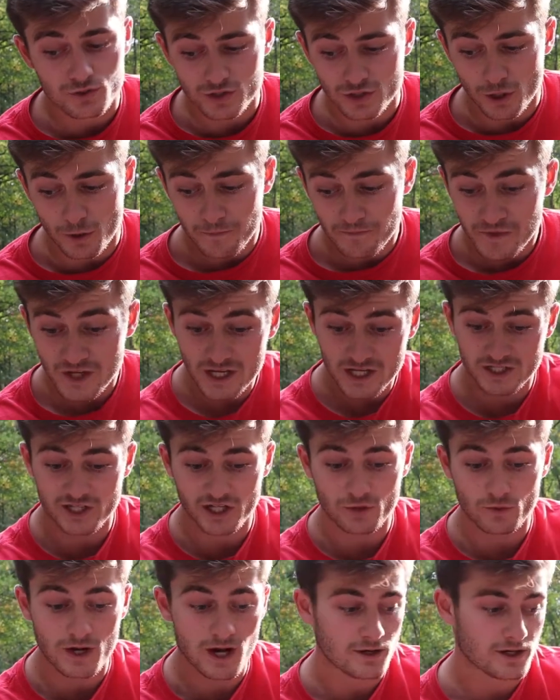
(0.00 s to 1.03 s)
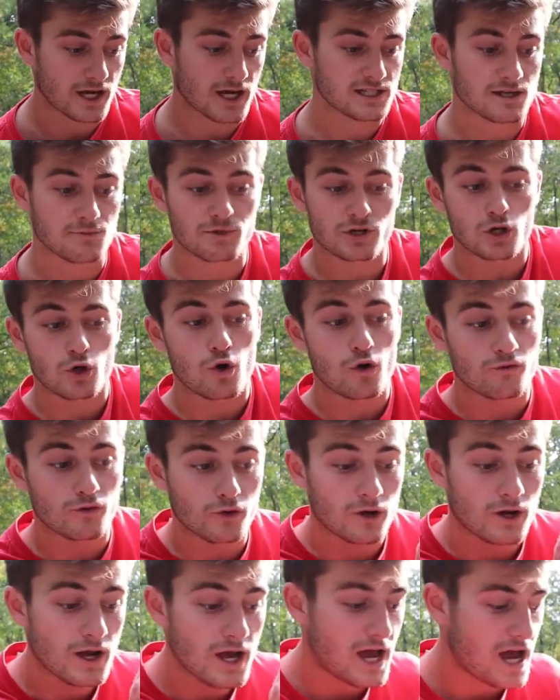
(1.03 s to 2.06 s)
So stick around guys, I'm gonna go
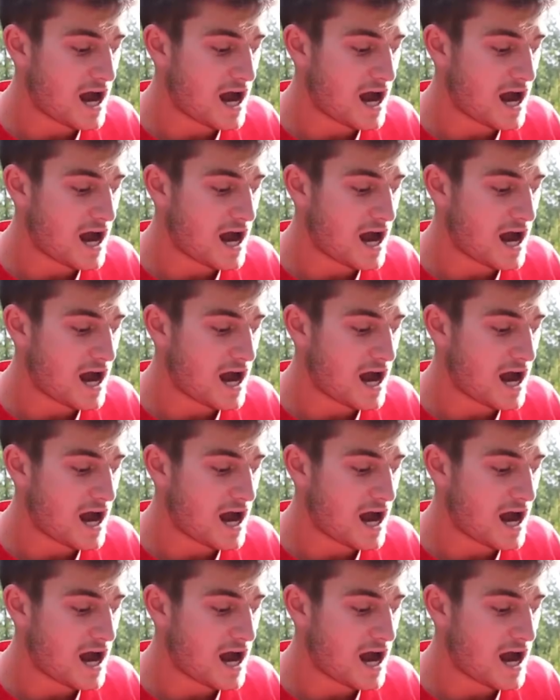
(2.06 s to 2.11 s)
over